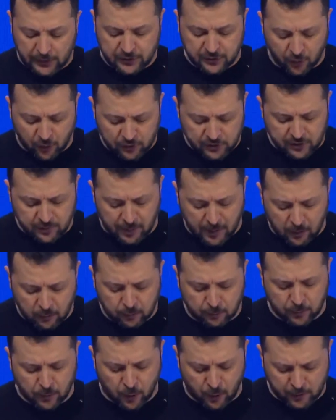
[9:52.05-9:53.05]
We talked
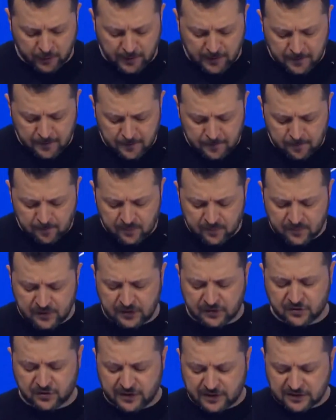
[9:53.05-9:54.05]
about blocking
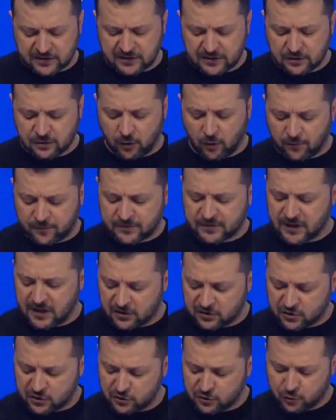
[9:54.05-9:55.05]
the transit of
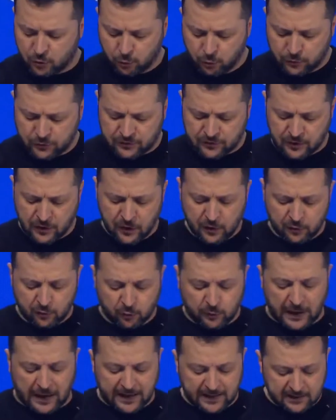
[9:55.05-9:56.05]
sanctioned goods
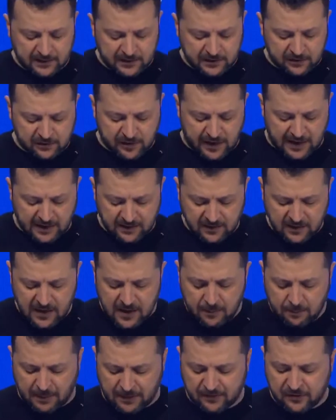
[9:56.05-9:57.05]
to Kaliningrad,
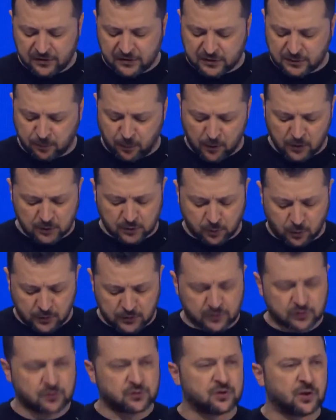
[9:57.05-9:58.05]
but the response
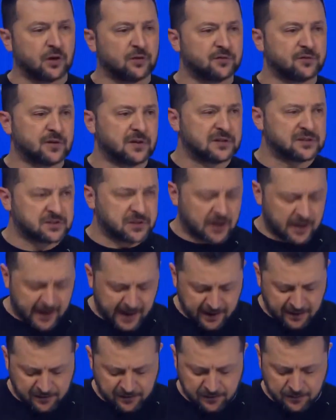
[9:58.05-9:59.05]
was don't
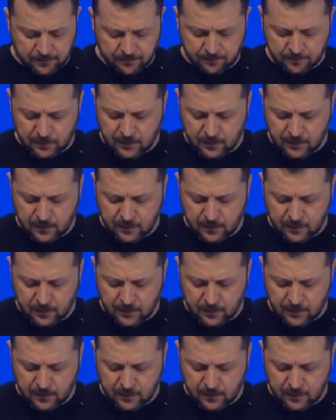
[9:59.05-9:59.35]
escalate.